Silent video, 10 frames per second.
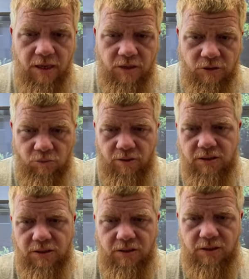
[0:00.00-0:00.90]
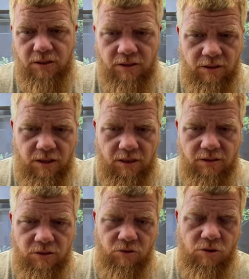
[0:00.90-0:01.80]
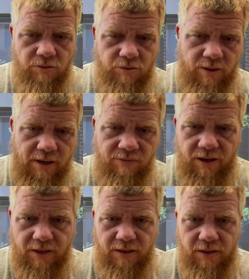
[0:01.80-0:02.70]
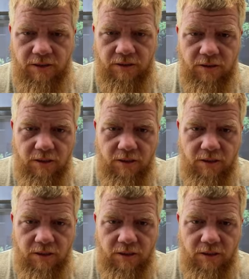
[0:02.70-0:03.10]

so once they did the, the constitution it was ratified in